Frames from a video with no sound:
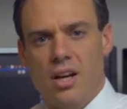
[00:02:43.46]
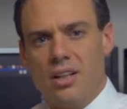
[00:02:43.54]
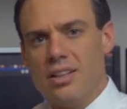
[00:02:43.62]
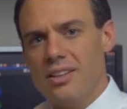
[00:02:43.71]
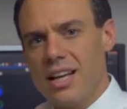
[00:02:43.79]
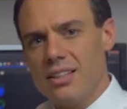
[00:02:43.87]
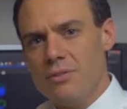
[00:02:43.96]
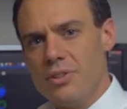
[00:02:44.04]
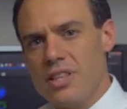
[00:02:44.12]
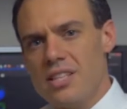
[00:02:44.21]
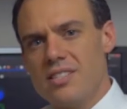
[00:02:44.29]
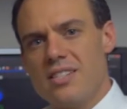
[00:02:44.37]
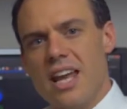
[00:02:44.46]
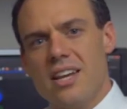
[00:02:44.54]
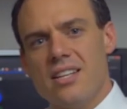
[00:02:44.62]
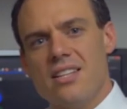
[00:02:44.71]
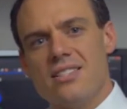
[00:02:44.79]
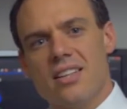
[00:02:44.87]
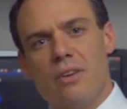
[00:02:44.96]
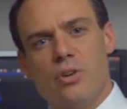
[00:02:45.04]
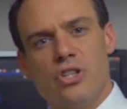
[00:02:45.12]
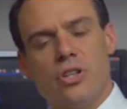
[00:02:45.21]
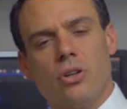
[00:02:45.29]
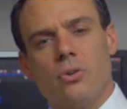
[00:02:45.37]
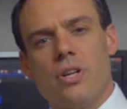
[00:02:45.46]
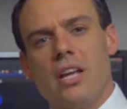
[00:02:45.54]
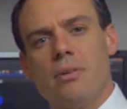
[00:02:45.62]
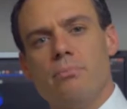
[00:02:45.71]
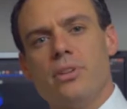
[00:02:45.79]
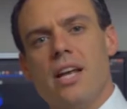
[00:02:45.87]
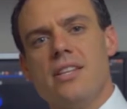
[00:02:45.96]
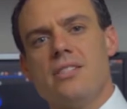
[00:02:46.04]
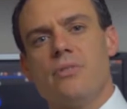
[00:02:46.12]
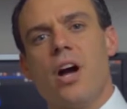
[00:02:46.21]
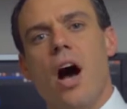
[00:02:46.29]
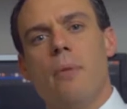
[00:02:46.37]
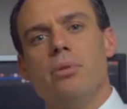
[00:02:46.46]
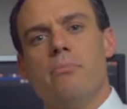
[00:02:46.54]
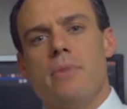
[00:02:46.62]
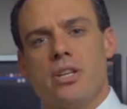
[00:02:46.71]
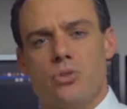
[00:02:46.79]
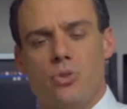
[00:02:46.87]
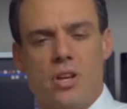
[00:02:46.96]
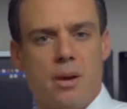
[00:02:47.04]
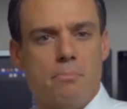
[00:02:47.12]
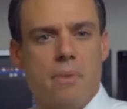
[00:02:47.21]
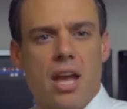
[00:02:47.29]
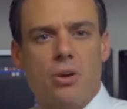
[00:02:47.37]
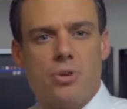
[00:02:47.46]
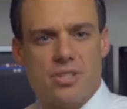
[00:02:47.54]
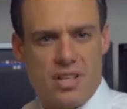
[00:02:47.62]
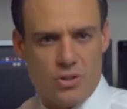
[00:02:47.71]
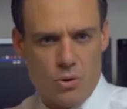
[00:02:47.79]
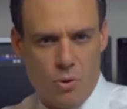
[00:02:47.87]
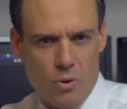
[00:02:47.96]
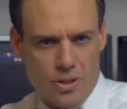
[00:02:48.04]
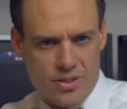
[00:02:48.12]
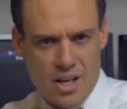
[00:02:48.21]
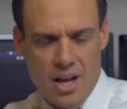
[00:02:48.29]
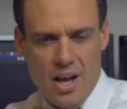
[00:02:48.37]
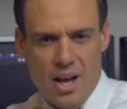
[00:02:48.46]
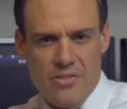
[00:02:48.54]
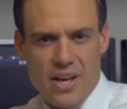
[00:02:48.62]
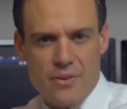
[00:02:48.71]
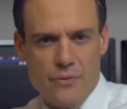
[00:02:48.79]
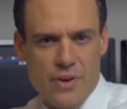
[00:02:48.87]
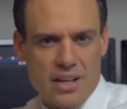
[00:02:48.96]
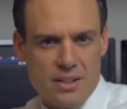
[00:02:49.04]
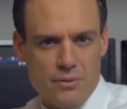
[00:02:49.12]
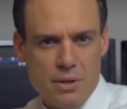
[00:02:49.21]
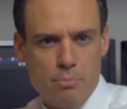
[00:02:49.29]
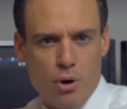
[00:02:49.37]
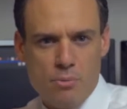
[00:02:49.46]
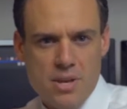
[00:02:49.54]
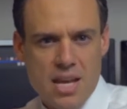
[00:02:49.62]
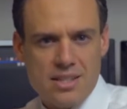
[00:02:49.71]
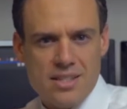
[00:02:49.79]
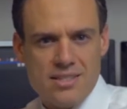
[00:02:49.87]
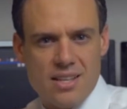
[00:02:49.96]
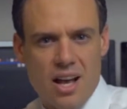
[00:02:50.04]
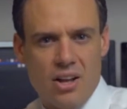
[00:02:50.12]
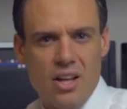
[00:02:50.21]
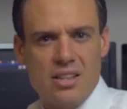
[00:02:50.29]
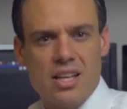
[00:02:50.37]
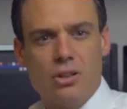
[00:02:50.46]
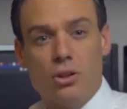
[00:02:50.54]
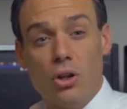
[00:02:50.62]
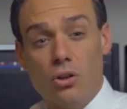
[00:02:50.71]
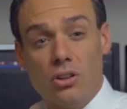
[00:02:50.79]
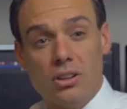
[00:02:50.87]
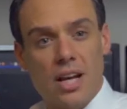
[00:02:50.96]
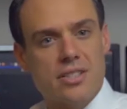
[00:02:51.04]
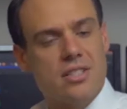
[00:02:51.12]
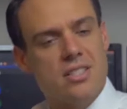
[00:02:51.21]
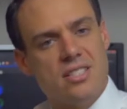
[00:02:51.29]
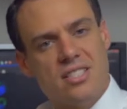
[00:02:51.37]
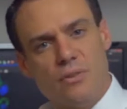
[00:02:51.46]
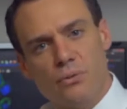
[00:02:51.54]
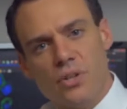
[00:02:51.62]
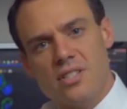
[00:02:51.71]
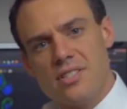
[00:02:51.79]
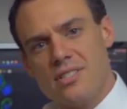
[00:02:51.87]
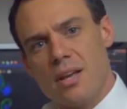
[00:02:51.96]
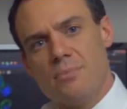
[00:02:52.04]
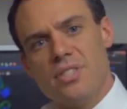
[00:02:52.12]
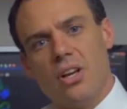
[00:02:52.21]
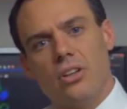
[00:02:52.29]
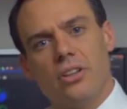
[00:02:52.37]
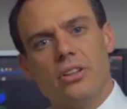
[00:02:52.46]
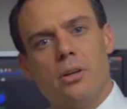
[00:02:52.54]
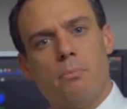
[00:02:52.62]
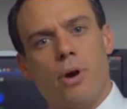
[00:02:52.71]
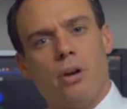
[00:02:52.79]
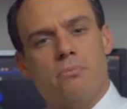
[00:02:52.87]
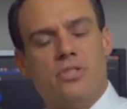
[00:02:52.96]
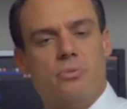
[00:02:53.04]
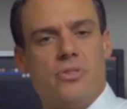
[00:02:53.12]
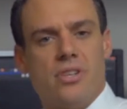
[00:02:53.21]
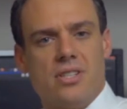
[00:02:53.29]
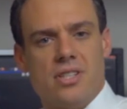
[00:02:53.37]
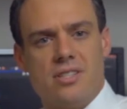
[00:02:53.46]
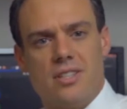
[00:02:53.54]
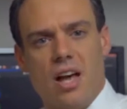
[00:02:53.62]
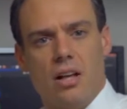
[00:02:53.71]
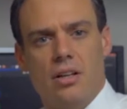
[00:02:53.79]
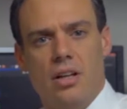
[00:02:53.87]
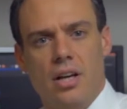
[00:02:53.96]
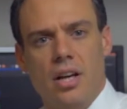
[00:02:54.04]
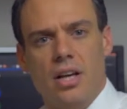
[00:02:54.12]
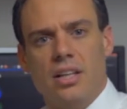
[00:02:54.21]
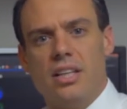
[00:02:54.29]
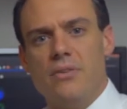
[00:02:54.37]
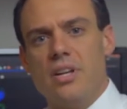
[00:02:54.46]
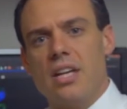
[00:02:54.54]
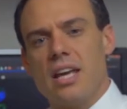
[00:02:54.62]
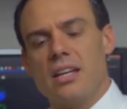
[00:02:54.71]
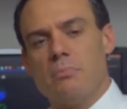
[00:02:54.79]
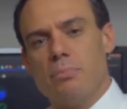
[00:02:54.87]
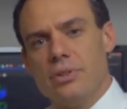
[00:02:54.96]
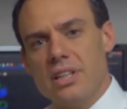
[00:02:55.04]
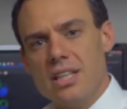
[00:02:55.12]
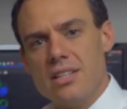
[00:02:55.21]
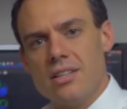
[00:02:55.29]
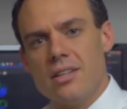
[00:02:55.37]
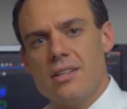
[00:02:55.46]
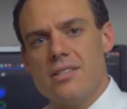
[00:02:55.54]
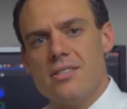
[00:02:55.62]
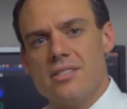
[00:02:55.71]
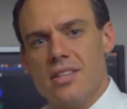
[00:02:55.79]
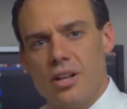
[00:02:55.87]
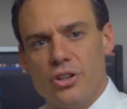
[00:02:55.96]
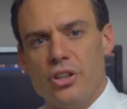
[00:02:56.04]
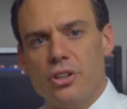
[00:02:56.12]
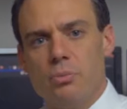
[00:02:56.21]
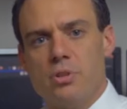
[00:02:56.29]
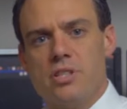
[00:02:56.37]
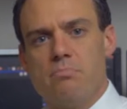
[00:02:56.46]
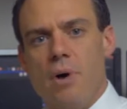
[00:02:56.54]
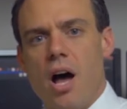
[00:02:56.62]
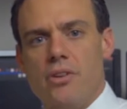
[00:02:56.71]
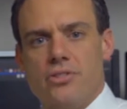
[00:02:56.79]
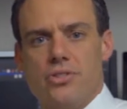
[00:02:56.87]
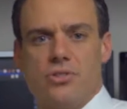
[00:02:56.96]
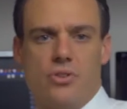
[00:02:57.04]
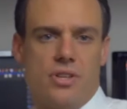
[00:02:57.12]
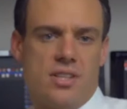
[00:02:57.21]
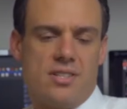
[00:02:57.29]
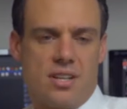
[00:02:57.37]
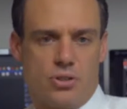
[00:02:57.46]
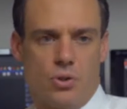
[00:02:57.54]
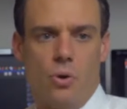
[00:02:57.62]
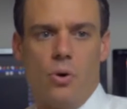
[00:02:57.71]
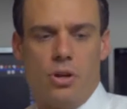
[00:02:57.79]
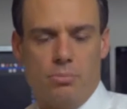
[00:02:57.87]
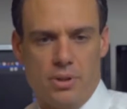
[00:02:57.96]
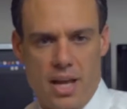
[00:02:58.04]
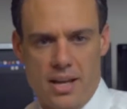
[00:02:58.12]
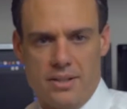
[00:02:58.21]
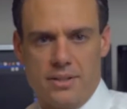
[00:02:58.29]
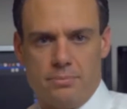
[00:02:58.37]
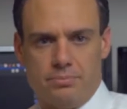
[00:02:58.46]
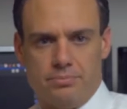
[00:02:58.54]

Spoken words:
Collectively, this data is leveraged to create a blend of complementary Améo essential oils that effectively permeate the cell and then localize to different subcellular compartments within the cell, giving a complete cellular response to the essential oil blend.